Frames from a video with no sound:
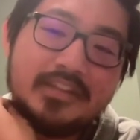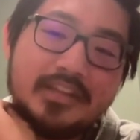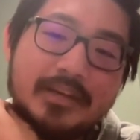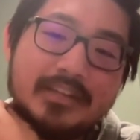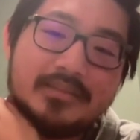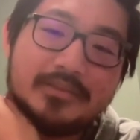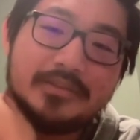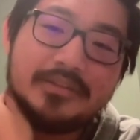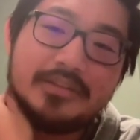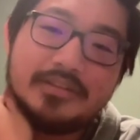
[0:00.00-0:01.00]
Jacob asked, what
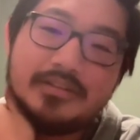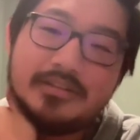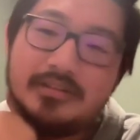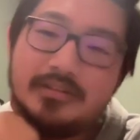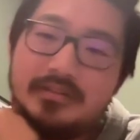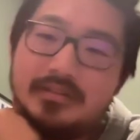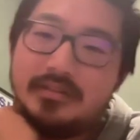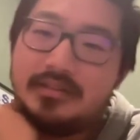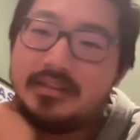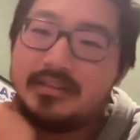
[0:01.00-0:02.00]
do you think the
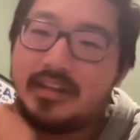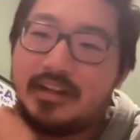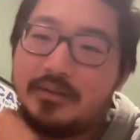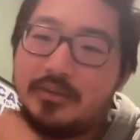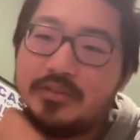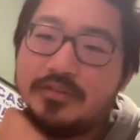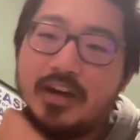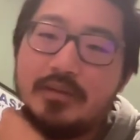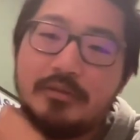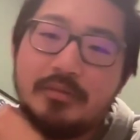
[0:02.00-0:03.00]
aesthetic roots of
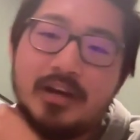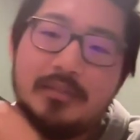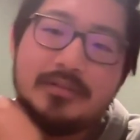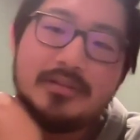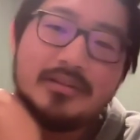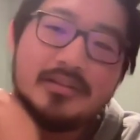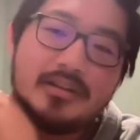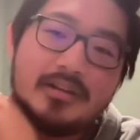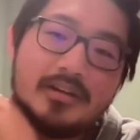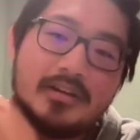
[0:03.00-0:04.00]
hyperpop
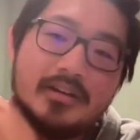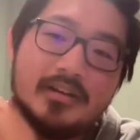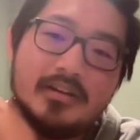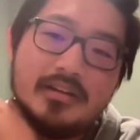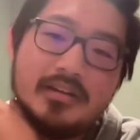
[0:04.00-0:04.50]
are?